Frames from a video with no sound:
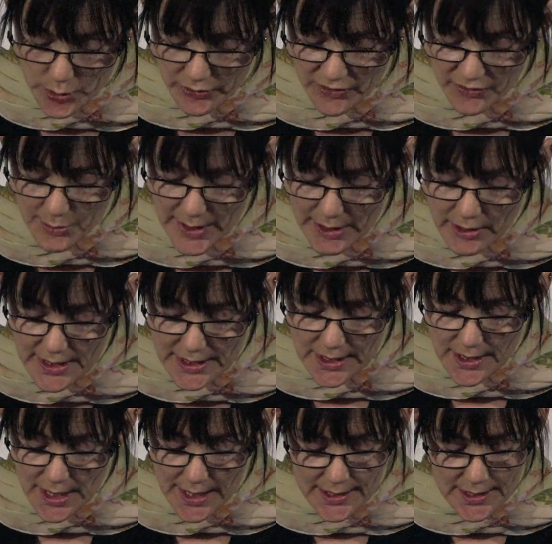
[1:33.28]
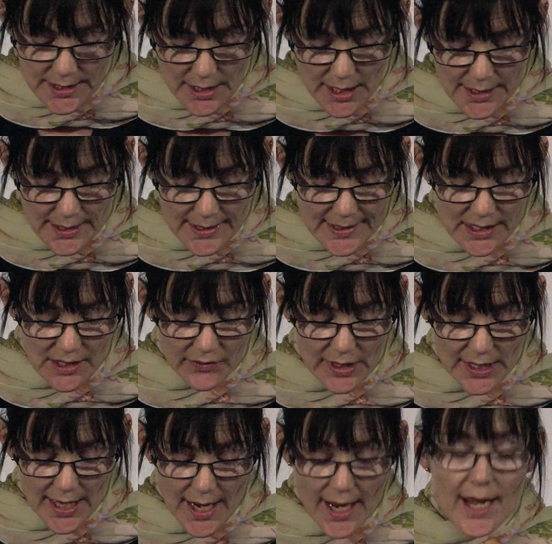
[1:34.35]
Order of Merit in
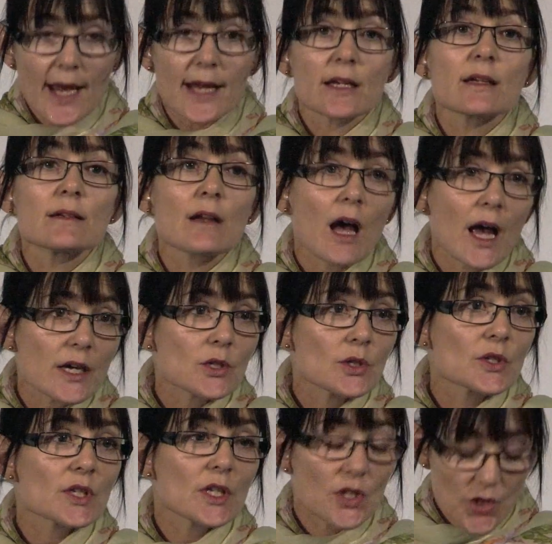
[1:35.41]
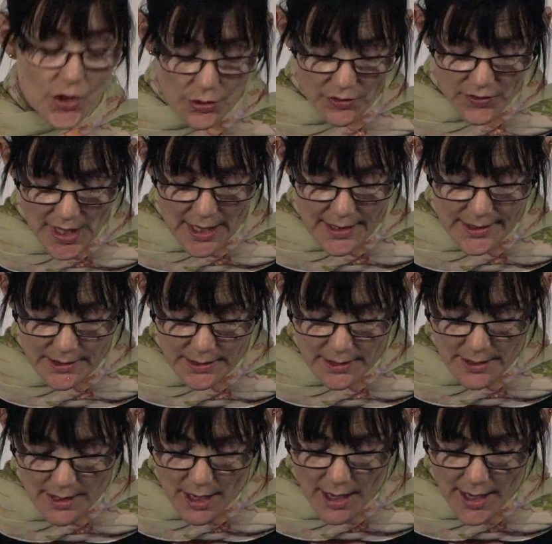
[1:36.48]
1997, and a Knighthood in
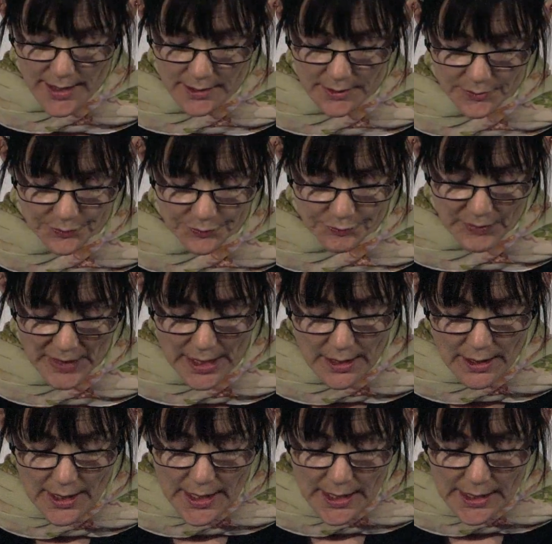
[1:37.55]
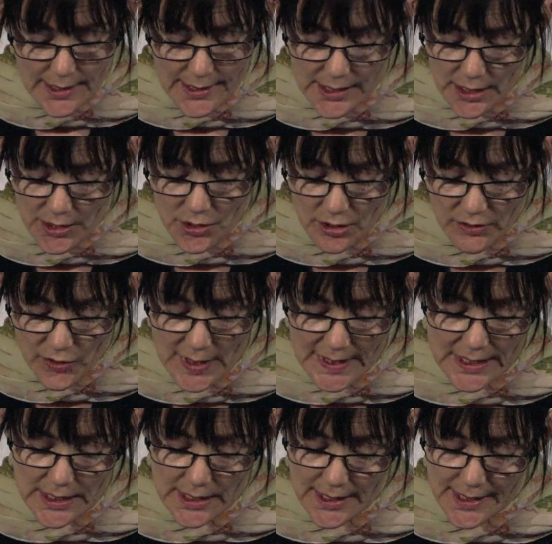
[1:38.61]
2009. He's a
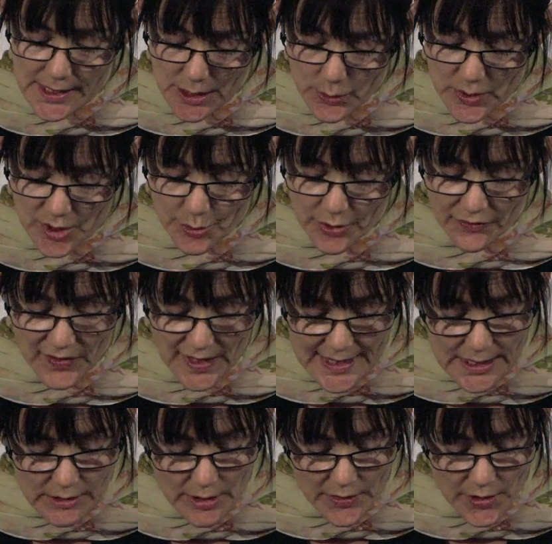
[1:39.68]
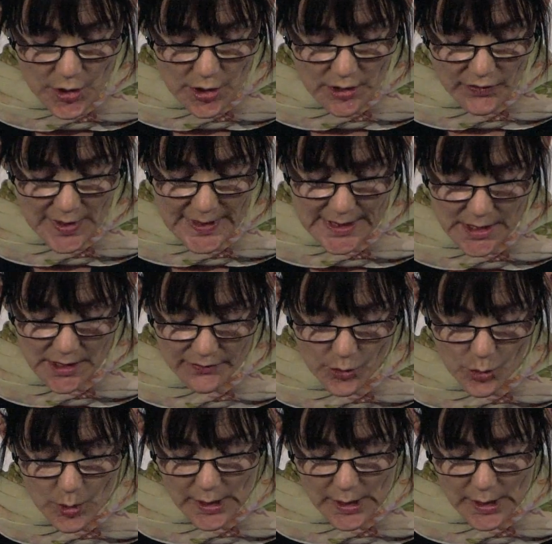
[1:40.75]
University Distinguished Professor at the University of